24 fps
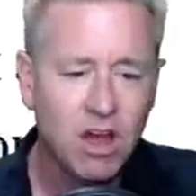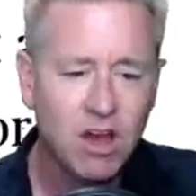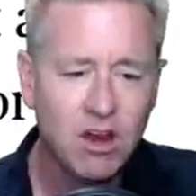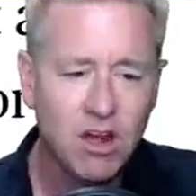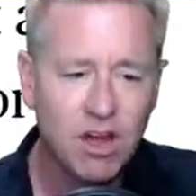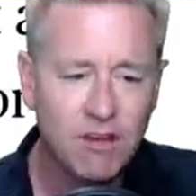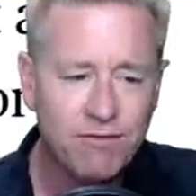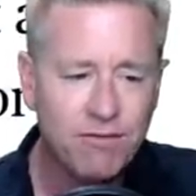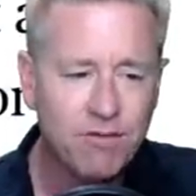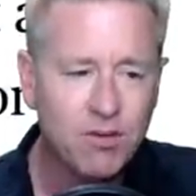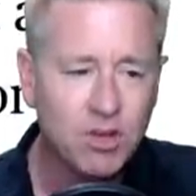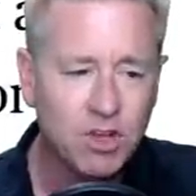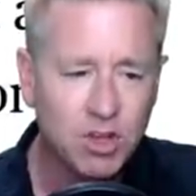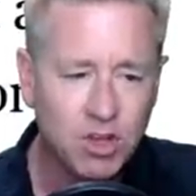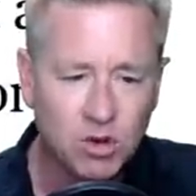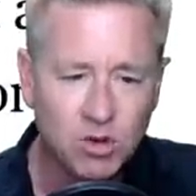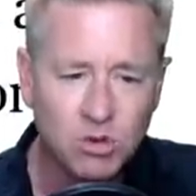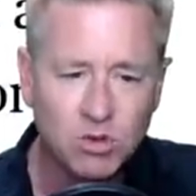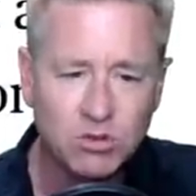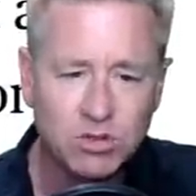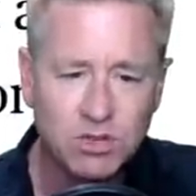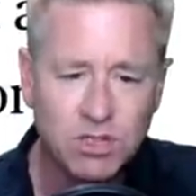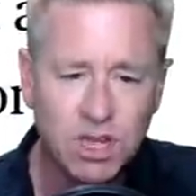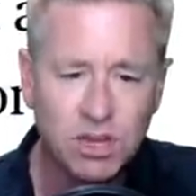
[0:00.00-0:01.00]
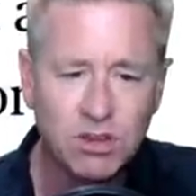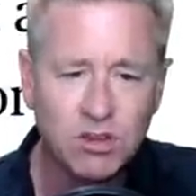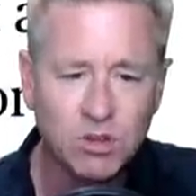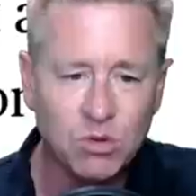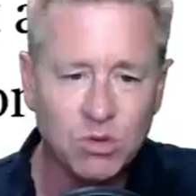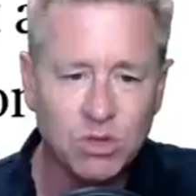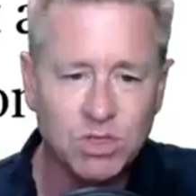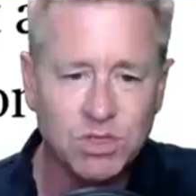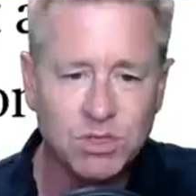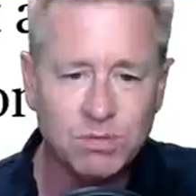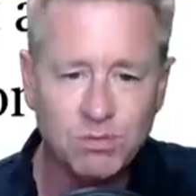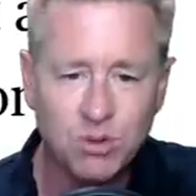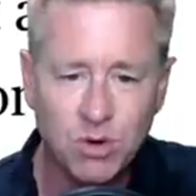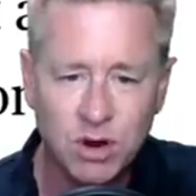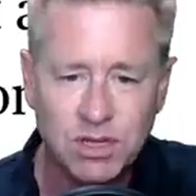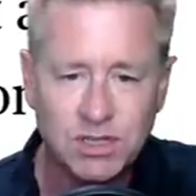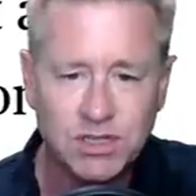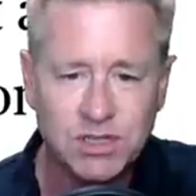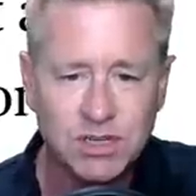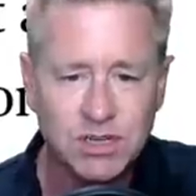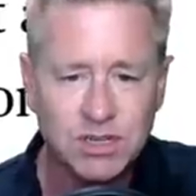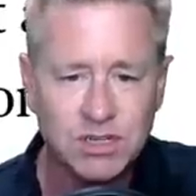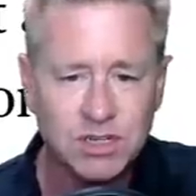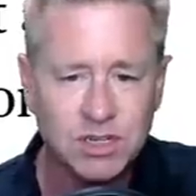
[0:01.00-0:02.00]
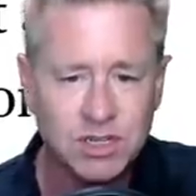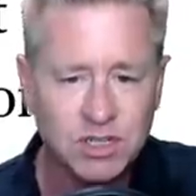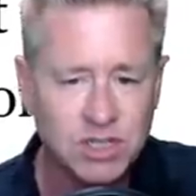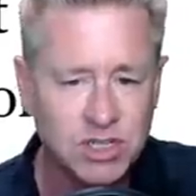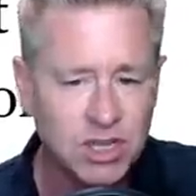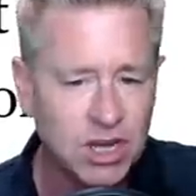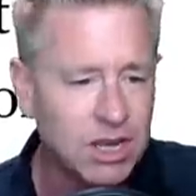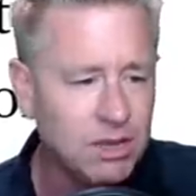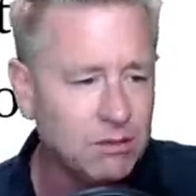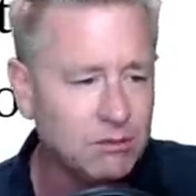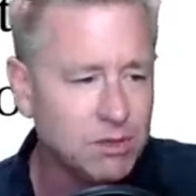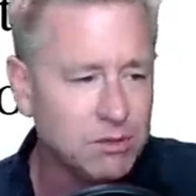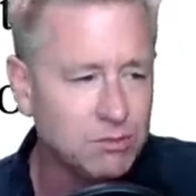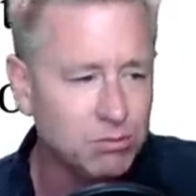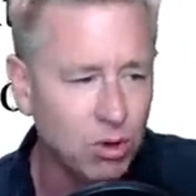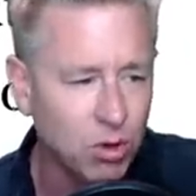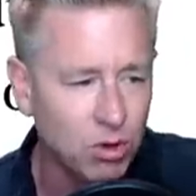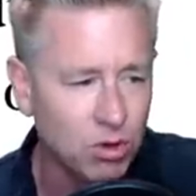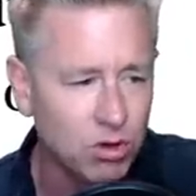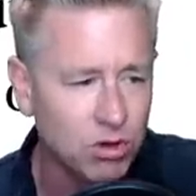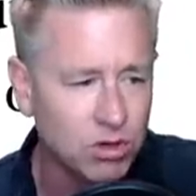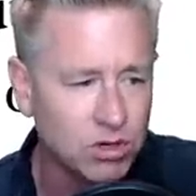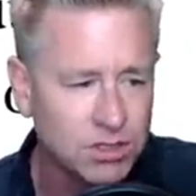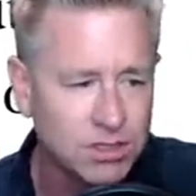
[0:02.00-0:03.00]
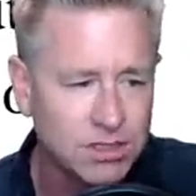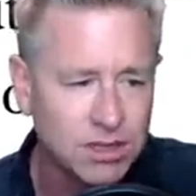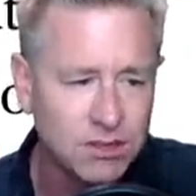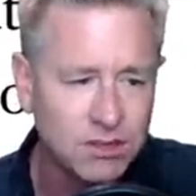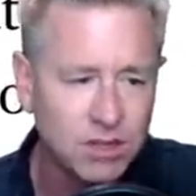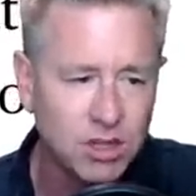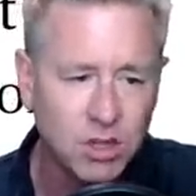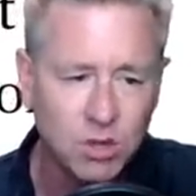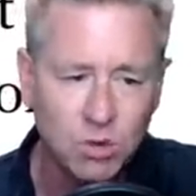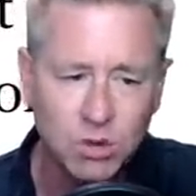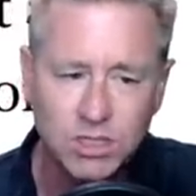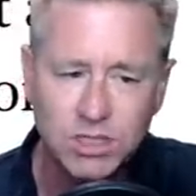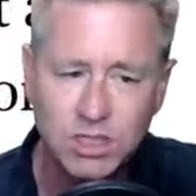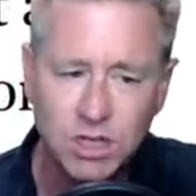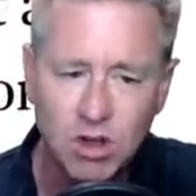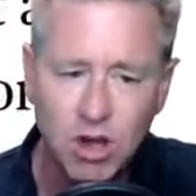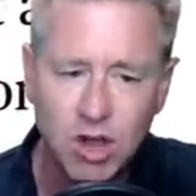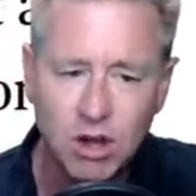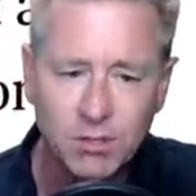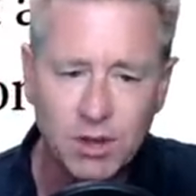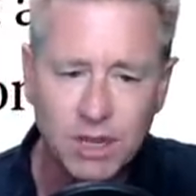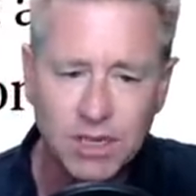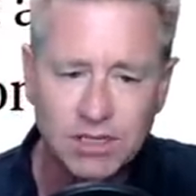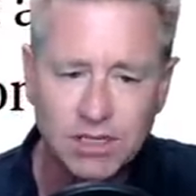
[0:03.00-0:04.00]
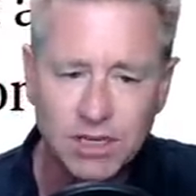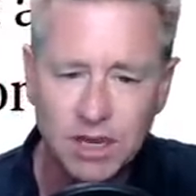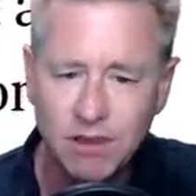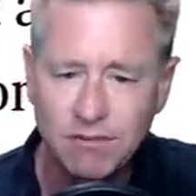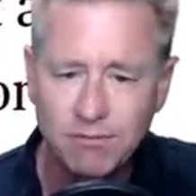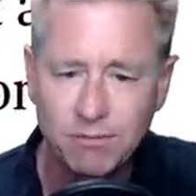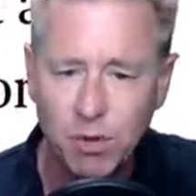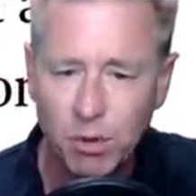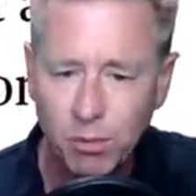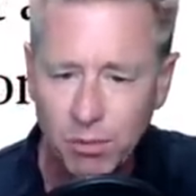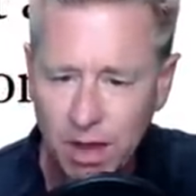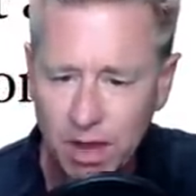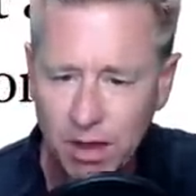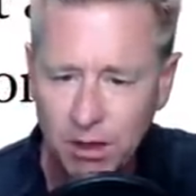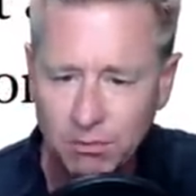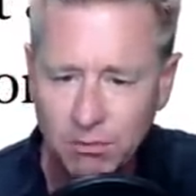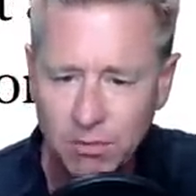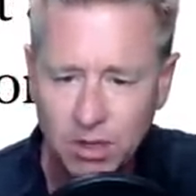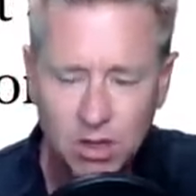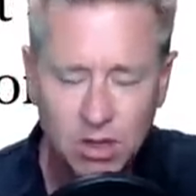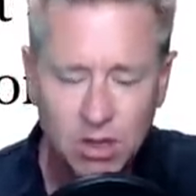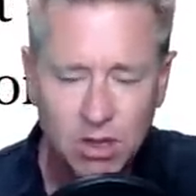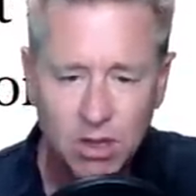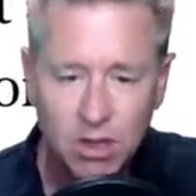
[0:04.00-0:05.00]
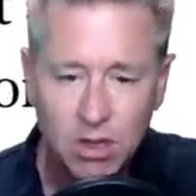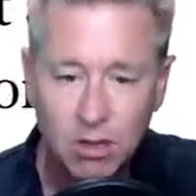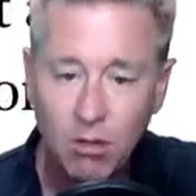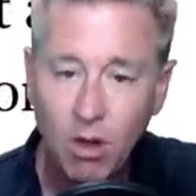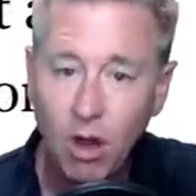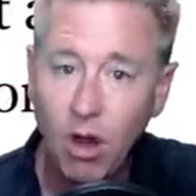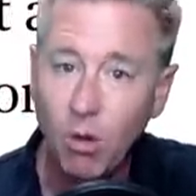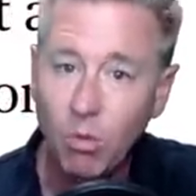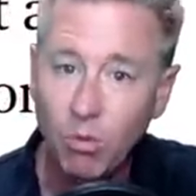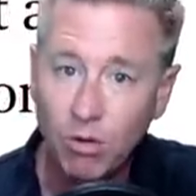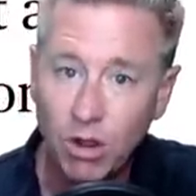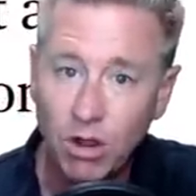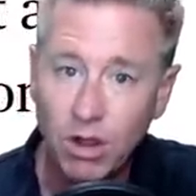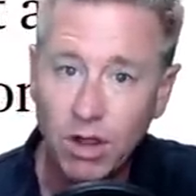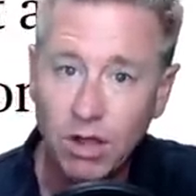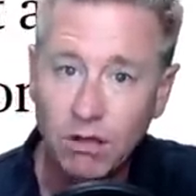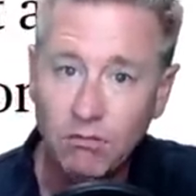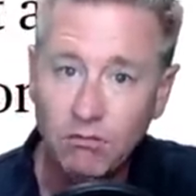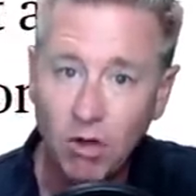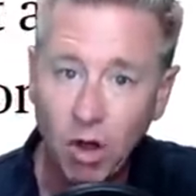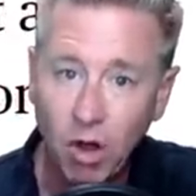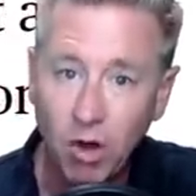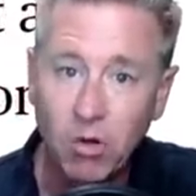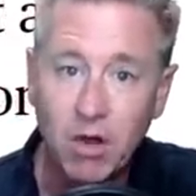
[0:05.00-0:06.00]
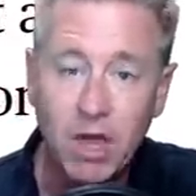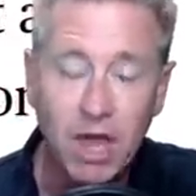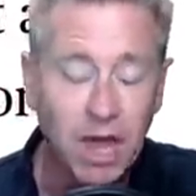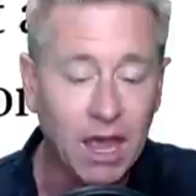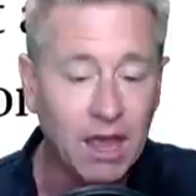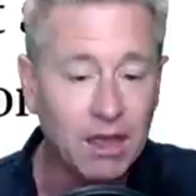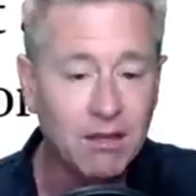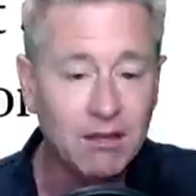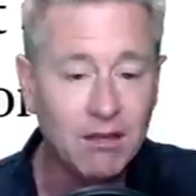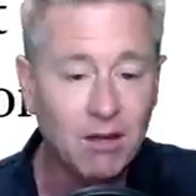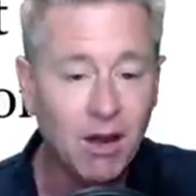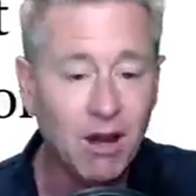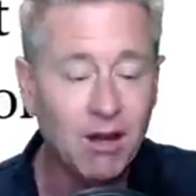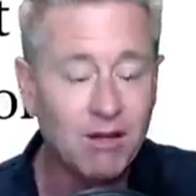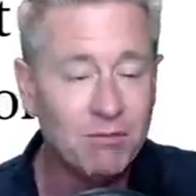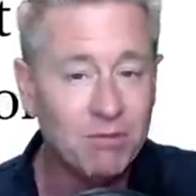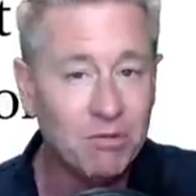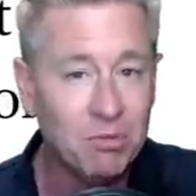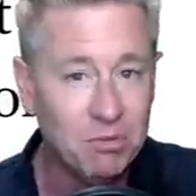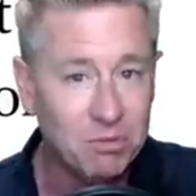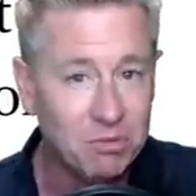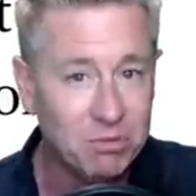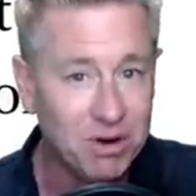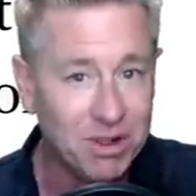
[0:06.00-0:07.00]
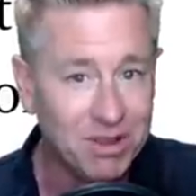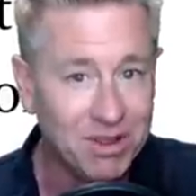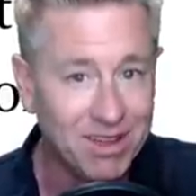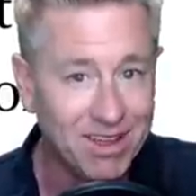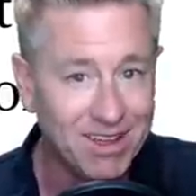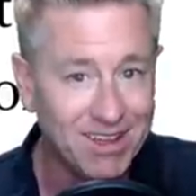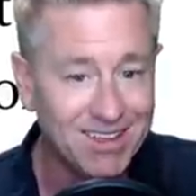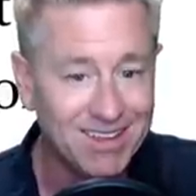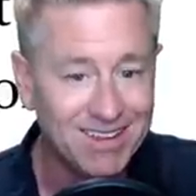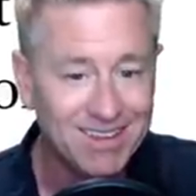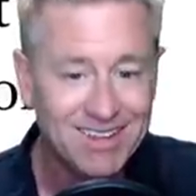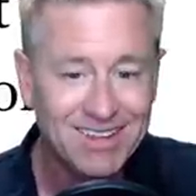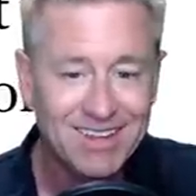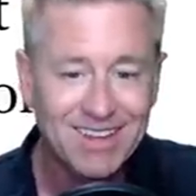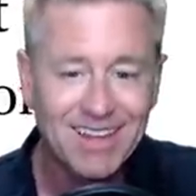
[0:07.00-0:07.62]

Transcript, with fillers: enough for you, Saint Louis President James Bullard said the U S economy has enough momentum. Oh, really? Okay. Uh, really?